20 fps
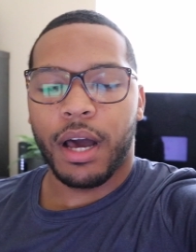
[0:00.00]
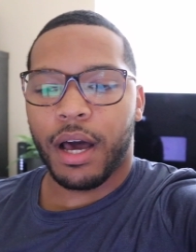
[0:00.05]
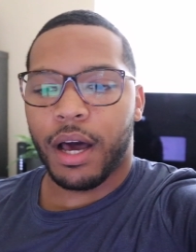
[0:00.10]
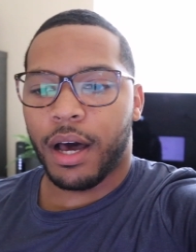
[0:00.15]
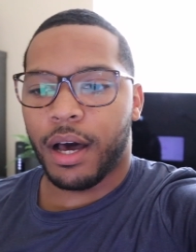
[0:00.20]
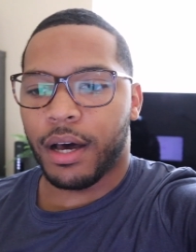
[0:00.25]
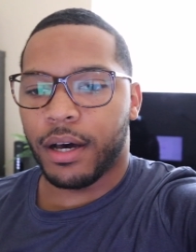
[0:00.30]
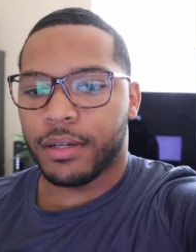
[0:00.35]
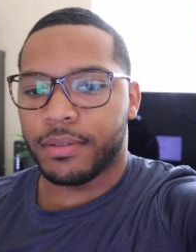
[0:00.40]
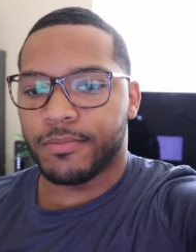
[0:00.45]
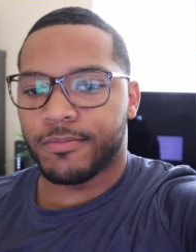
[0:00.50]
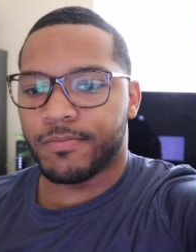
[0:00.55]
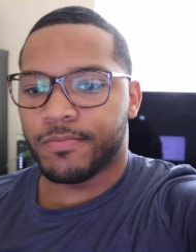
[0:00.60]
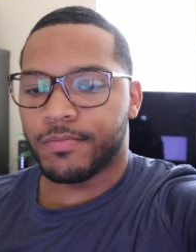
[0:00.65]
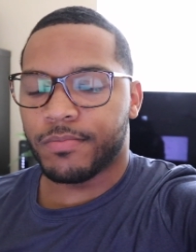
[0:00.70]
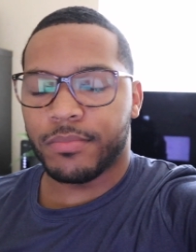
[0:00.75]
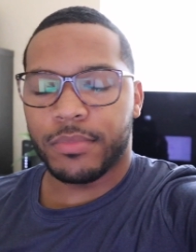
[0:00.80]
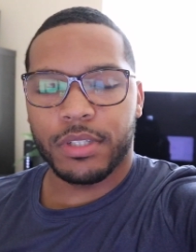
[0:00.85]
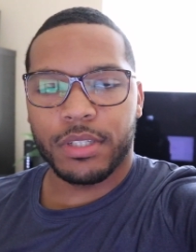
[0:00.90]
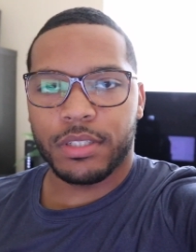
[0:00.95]

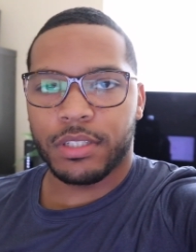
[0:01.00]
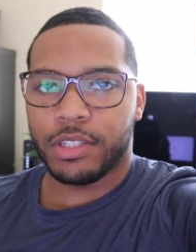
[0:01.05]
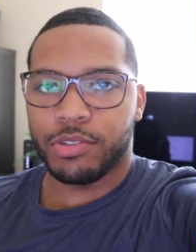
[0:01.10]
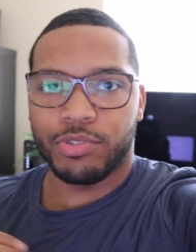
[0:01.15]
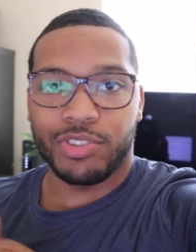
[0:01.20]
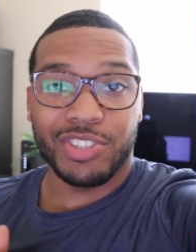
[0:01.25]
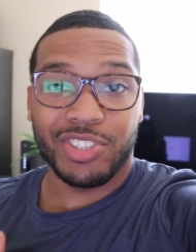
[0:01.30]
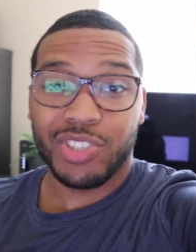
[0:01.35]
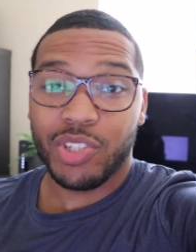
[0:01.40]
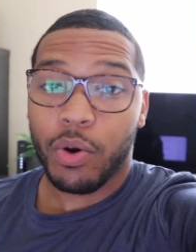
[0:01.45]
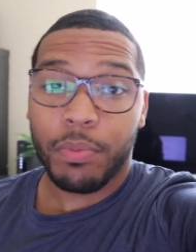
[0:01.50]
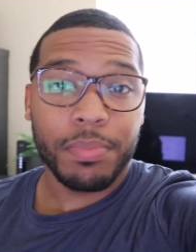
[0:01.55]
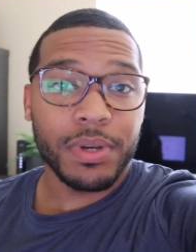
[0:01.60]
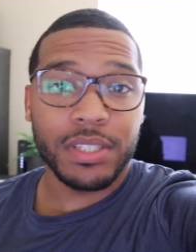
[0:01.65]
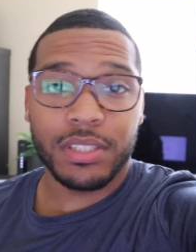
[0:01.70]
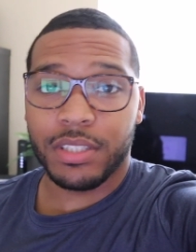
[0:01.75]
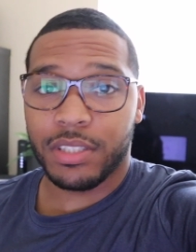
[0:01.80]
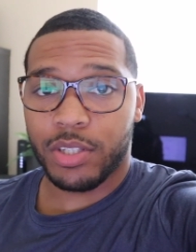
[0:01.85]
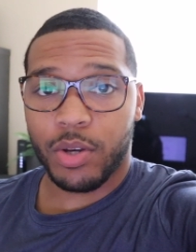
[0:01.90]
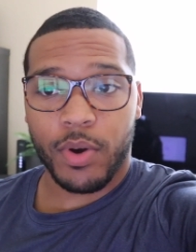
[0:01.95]
Um, it was just so
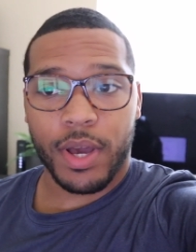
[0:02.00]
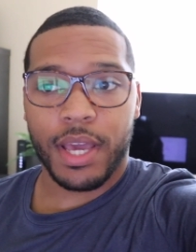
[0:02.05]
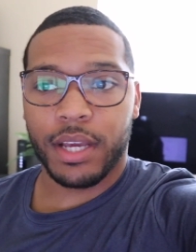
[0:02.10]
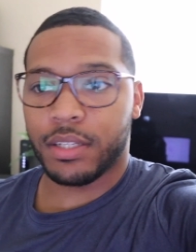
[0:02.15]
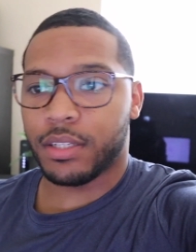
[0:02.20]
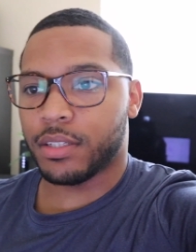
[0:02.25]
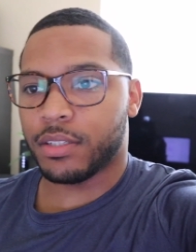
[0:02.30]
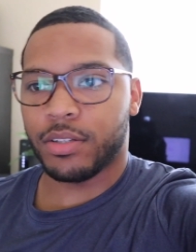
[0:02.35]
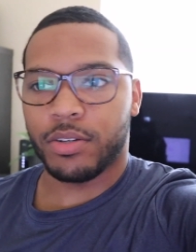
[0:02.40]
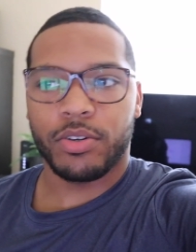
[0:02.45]
busy, so hectic,